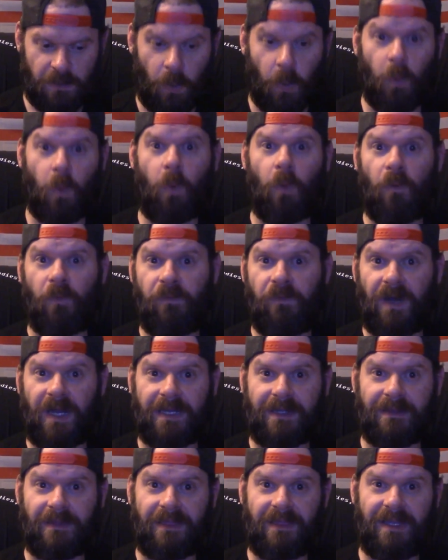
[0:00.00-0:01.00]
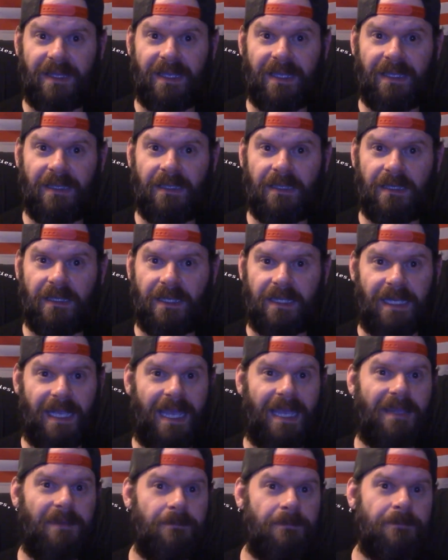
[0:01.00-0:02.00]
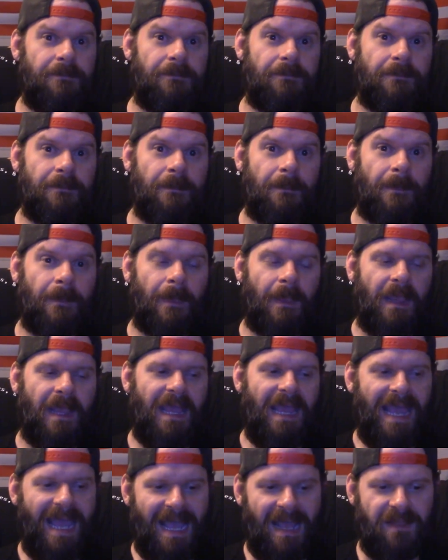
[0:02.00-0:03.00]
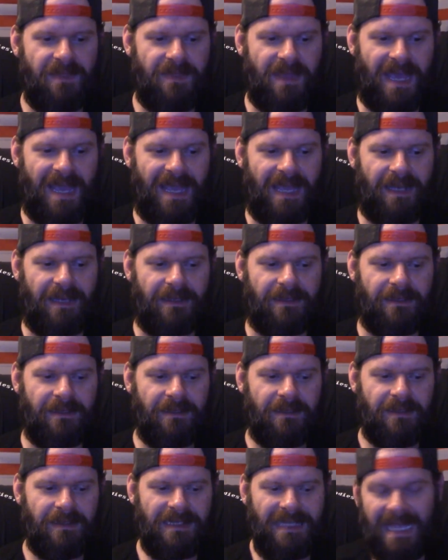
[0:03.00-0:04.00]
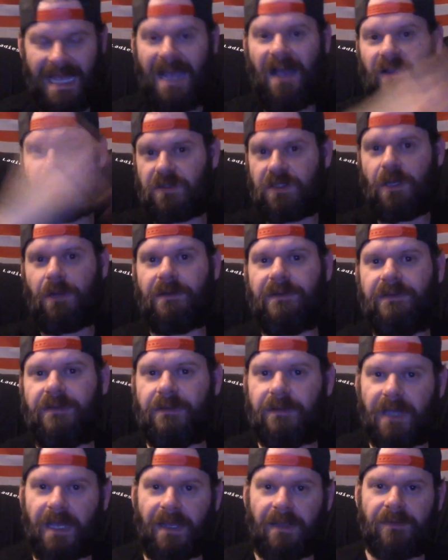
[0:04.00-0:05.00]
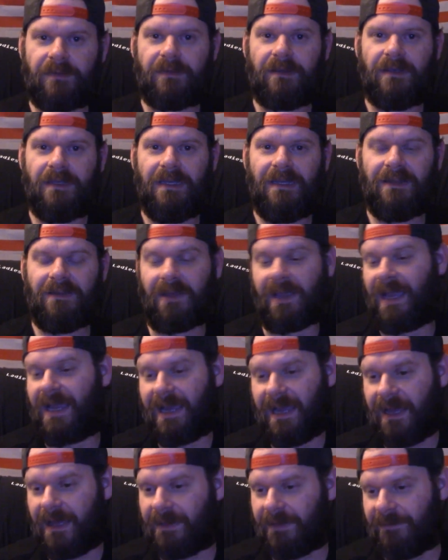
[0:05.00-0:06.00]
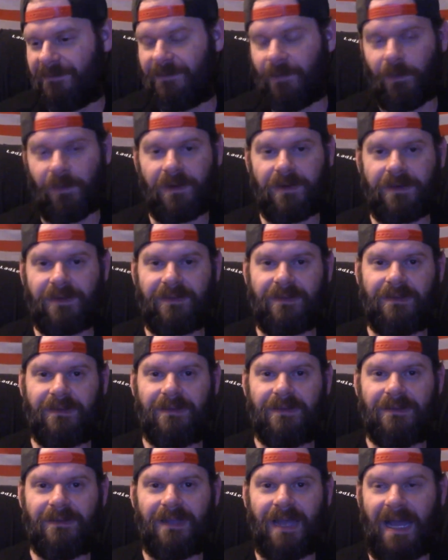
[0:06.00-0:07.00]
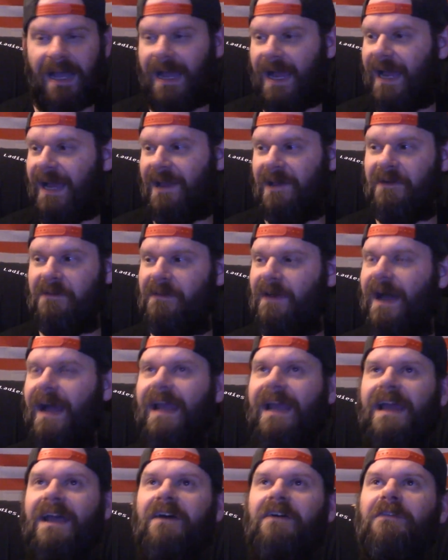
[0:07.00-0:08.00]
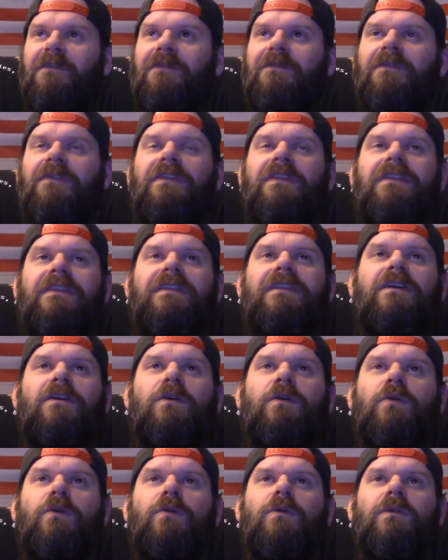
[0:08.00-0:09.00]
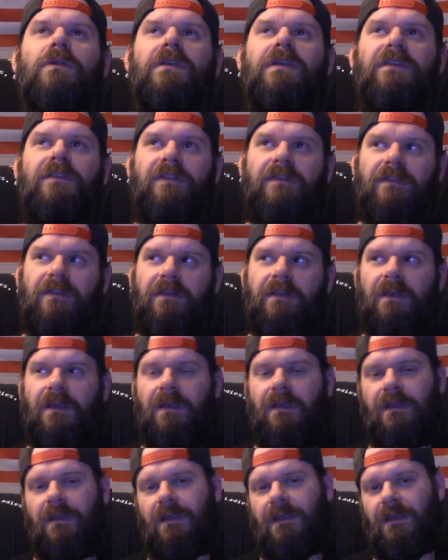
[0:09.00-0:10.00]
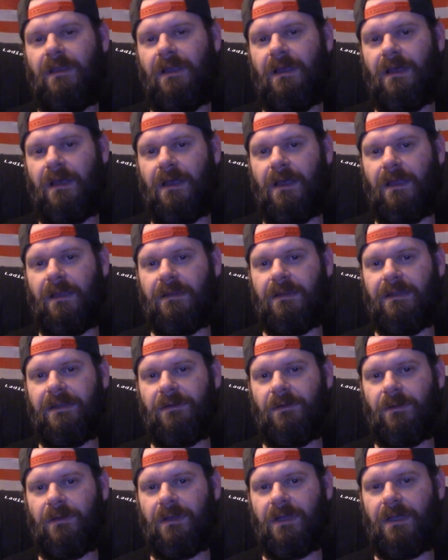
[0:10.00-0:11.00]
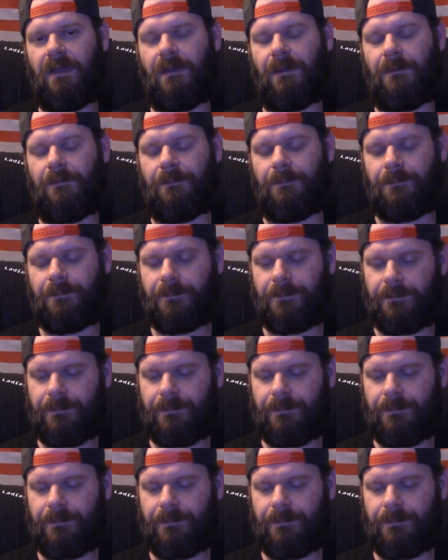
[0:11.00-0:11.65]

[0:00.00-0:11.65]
cool fucking thing in a game, and then I'll show it to you guys. Like, I got The Forest. I, have, I have the coolest uh, little, um,